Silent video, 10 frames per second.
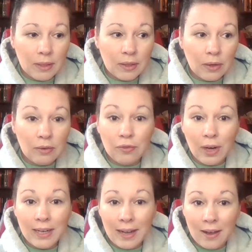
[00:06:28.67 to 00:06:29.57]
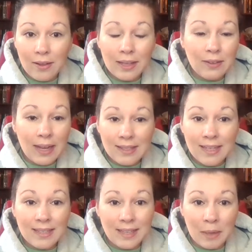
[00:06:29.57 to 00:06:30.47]
if right now, as
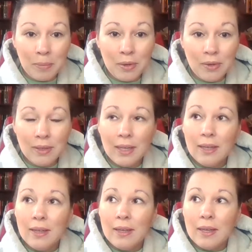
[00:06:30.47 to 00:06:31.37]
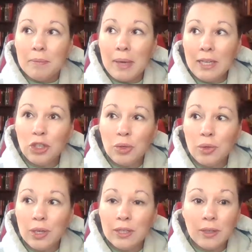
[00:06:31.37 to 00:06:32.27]
an example, make
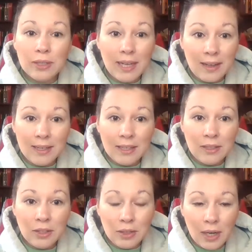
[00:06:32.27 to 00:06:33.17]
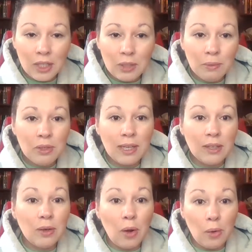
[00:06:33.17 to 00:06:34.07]
sure you're telling your customers that
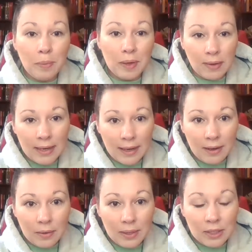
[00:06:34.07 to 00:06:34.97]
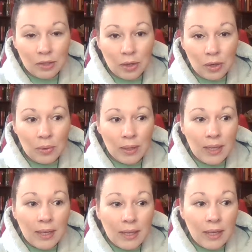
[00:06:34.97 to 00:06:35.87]
you're open right now. And so
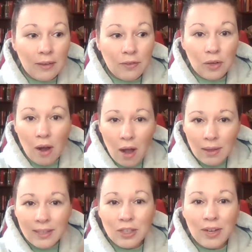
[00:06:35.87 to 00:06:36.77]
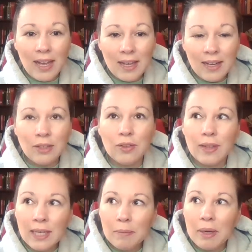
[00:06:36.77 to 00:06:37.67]
if you're all in your head and you're
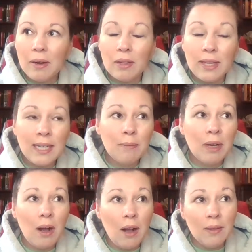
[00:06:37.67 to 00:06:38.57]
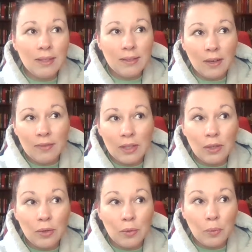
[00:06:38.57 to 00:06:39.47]
thinking about all the stuff that
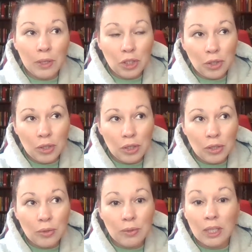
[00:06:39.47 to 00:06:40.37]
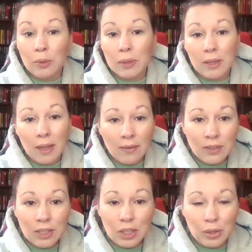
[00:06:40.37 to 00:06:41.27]
you wish you could do, that you would love
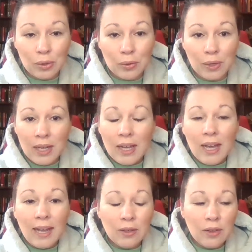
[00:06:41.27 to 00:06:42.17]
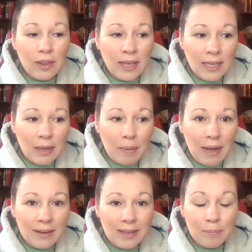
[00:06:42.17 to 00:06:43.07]
to do, and you're thinking
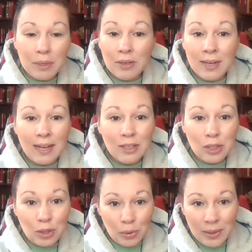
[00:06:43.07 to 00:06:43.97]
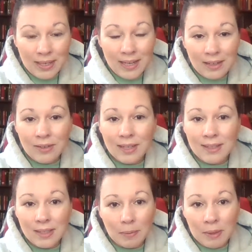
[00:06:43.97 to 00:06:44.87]
about it, but you're not doing it, you're not
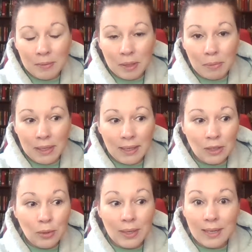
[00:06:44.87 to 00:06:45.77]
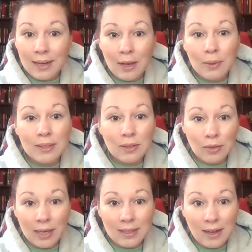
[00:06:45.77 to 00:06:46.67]
stepping up to the plate and doing it, now is a
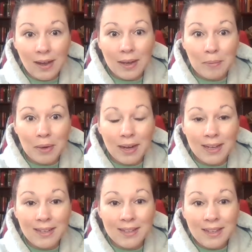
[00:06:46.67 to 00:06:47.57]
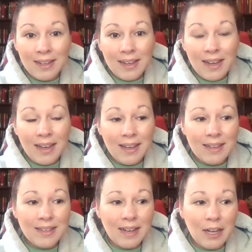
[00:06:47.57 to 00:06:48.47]
great time, right?
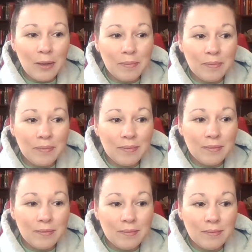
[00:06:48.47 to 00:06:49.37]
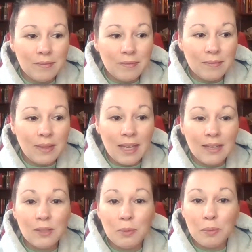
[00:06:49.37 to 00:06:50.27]
And
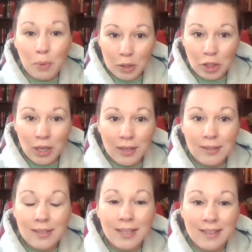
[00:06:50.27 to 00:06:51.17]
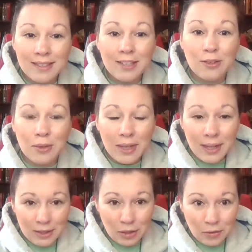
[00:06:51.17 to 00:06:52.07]
things will push us to
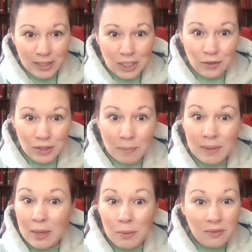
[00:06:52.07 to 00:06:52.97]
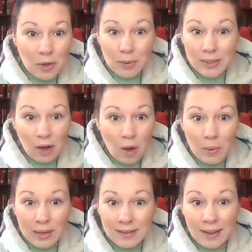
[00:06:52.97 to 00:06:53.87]
reach for something that we've known is
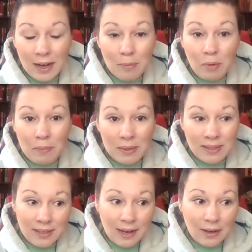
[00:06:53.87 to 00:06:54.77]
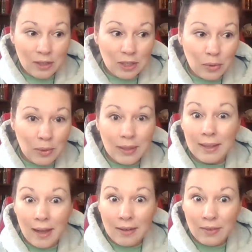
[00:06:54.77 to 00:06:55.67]
always there, but we've been scared to do it,
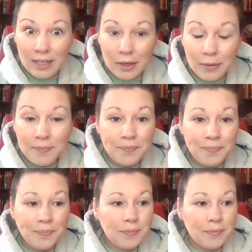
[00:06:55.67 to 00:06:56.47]
like live video,